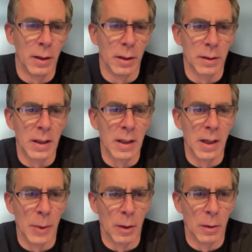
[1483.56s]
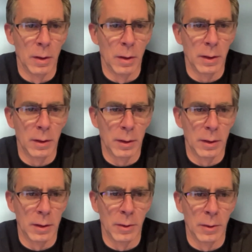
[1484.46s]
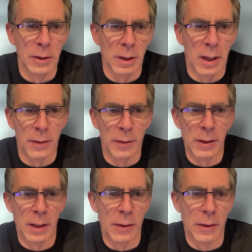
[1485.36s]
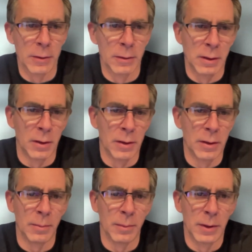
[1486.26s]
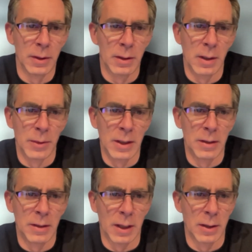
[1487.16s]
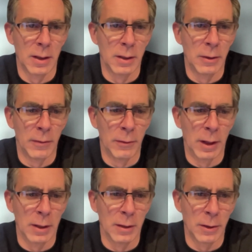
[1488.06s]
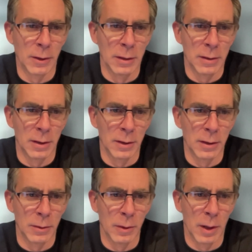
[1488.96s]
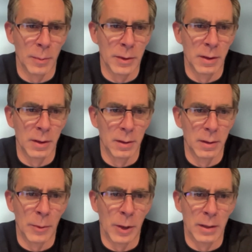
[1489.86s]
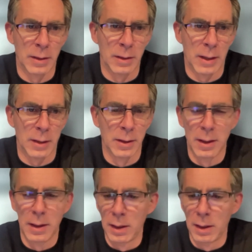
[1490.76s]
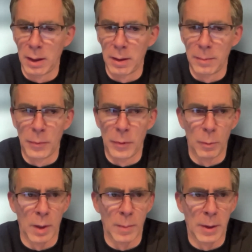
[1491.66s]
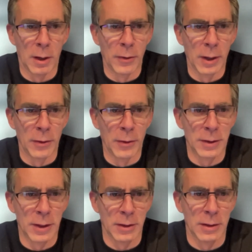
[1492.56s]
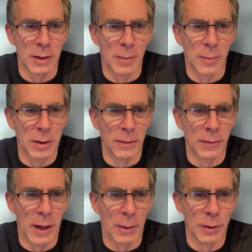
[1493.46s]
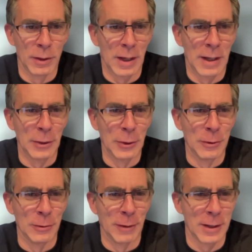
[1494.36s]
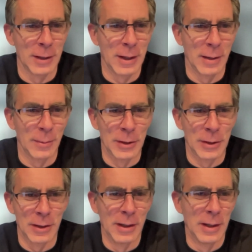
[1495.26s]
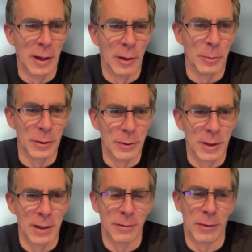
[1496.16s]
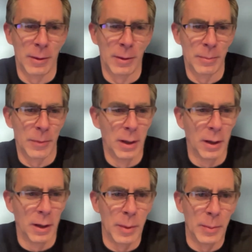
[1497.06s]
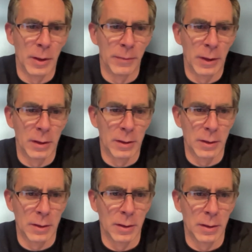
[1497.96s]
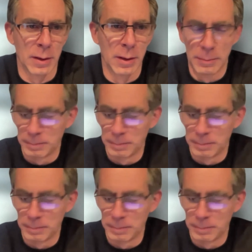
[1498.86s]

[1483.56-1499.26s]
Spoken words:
the CDMO contributes a lot of the data that goes into the CMC section, and you have a regulatory consultant who helps summarize that. What about all the other sections? How much of that was on you directly? How much help did you get from other people in various sections?